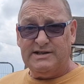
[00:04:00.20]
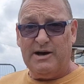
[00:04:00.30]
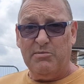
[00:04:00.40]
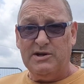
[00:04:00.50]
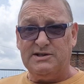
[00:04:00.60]

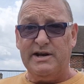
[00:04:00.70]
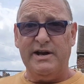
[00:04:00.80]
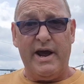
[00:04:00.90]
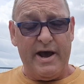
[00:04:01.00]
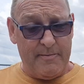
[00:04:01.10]
tablets in
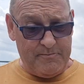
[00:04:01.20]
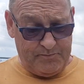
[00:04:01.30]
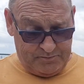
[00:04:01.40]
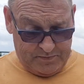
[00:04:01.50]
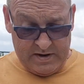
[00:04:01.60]
yet,
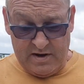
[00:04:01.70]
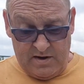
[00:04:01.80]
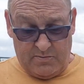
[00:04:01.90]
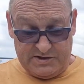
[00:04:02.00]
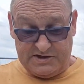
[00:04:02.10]

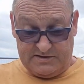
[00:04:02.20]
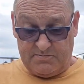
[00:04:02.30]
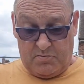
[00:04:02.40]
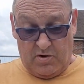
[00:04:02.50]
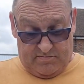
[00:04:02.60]
which is
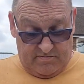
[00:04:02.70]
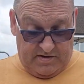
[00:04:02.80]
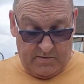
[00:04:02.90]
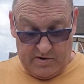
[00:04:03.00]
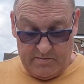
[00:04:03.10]
what
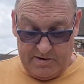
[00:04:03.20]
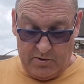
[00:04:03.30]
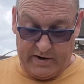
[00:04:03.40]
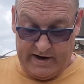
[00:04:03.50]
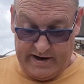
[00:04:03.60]
you want to be
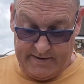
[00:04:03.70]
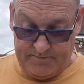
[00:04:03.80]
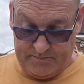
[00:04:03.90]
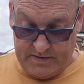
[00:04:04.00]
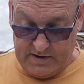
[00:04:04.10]
looking at.
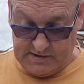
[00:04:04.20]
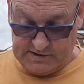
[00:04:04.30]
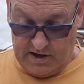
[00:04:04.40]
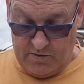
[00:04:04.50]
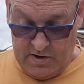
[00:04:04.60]

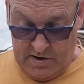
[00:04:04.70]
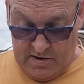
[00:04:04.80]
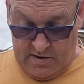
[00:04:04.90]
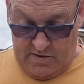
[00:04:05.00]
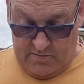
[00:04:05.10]
So
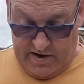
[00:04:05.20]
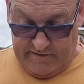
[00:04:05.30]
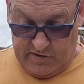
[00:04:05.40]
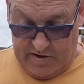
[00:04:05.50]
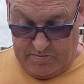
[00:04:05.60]
when you've
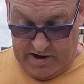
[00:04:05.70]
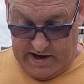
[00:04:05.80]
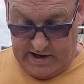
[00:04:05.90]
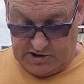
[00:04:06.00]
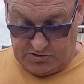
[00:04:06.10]
got your
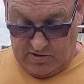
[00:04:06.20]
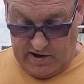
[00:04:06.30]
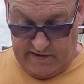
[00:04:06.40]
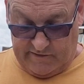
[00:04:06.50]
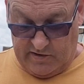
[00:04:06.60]
pH
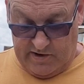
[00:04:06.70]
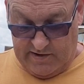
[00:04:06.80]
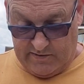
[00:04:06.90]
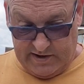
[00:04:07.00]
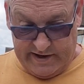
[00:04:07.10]
right, you've got your
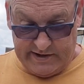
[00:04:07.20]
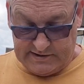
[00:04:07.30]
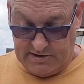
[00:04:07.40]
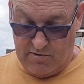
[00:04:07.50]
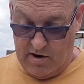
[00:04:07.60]

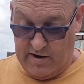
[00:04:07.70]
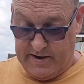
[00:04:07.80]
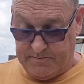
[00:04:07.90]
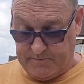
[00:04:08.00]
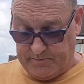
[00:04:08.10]
alkalinity right,
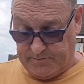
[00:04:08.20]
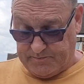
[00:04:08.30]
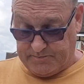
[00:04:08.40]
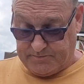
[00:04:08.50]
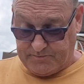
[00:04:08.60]

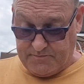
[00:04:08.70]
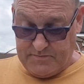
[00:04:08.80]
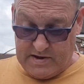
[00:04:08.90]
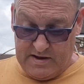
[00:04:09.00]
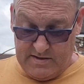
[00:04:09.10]

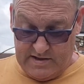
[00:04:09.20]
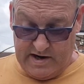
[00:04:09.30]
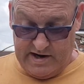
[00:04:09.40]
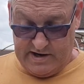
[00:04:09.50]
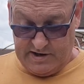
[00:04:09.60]
then
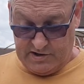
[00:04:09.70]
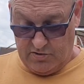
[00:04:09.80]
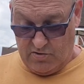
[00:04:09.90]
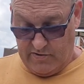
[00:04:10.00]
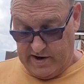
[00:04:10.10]
you add your
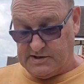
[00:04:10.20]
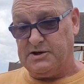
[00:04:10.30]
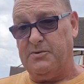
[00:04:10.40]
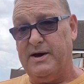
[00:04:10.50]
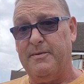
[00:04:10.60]
chlorine
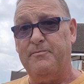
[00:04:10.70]
to it,